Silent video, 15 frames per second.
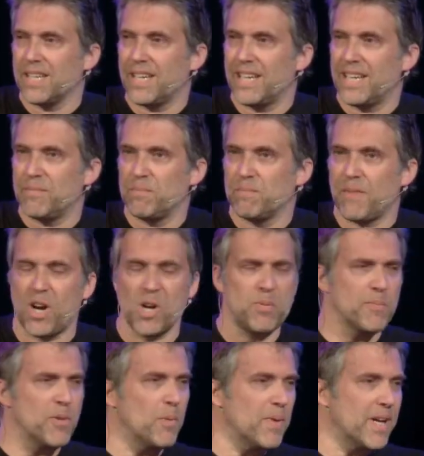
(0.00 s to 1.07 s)
Um, I hope
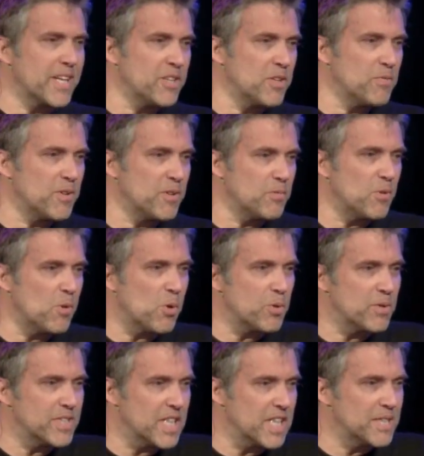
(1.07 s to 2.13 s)
I'm not making you feel
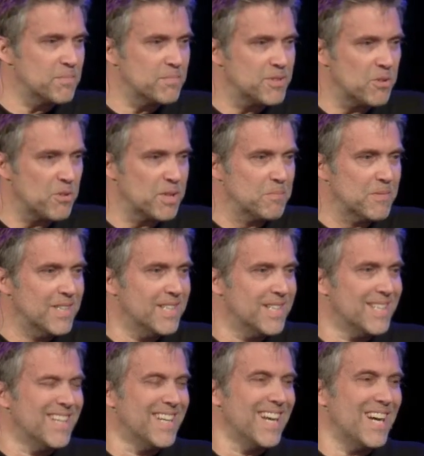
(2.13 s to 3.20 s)
awkward, Jane. Sorry.
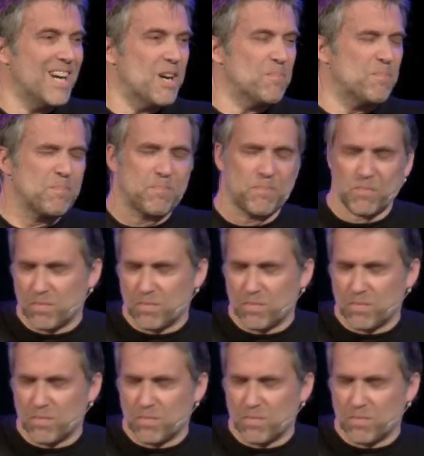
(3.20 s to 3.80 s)
Um,